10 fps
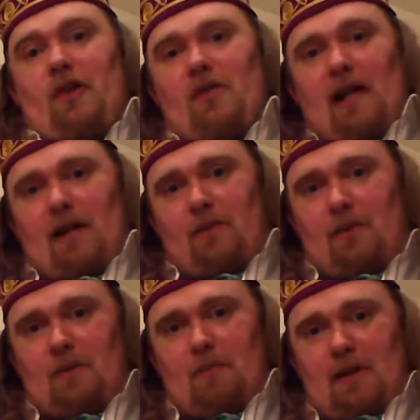
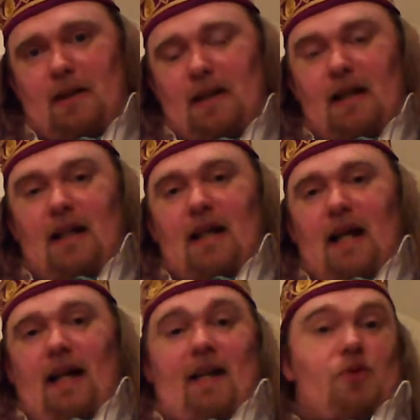ground,
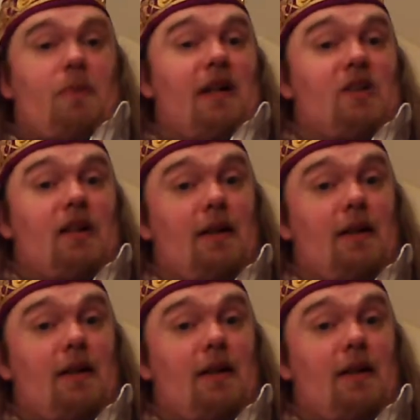and that was basically